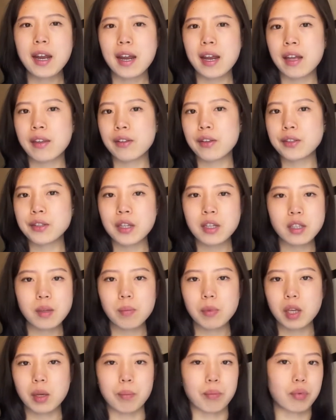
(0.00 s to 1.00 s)
And they'll say
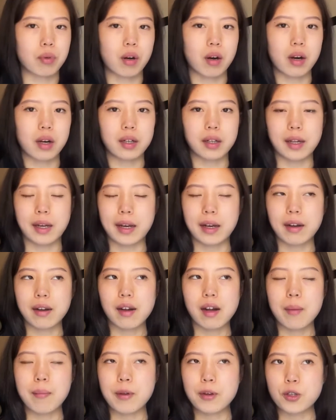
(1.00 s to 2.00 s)
something broad like,
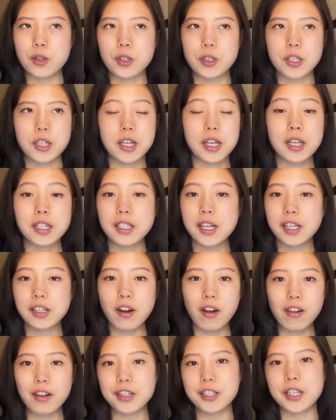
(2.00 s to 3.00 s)
I'm interested in
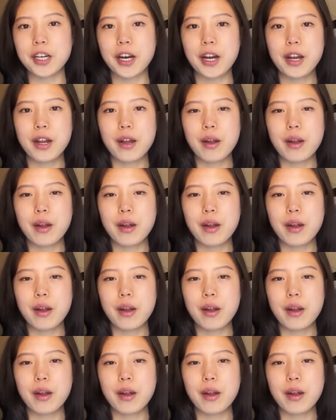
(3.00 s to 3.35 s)
technology.